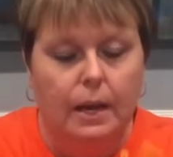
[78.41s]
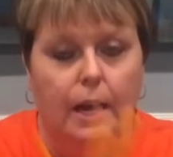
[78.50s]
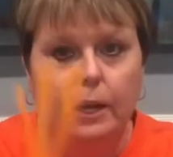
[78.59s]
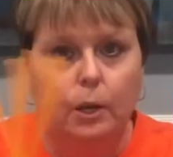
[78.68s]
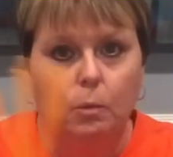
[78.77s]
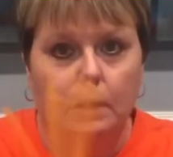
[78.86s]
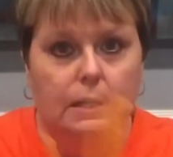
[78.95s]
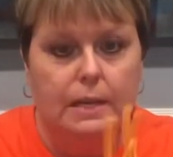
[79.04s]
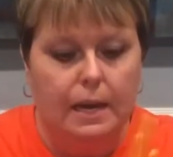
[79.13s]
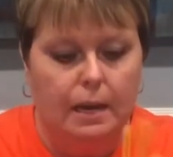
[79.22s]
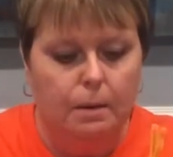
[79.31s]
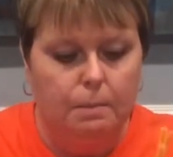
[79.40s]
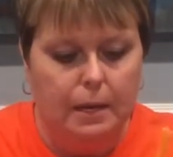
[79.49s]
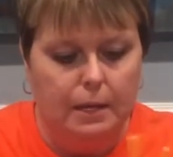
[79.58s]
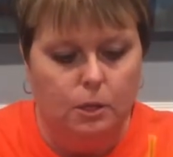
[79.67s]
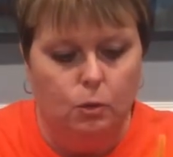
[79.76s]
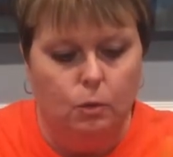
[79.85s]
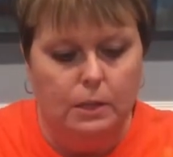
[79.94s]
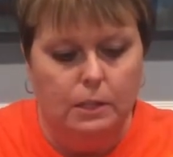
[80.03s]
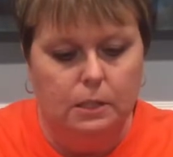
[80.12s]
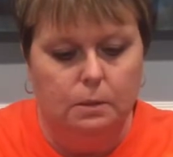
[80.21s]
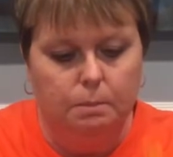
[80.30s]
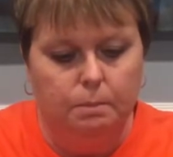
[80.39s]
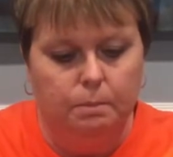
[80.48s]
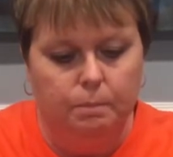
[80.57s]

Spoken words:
And you want to take them and twist them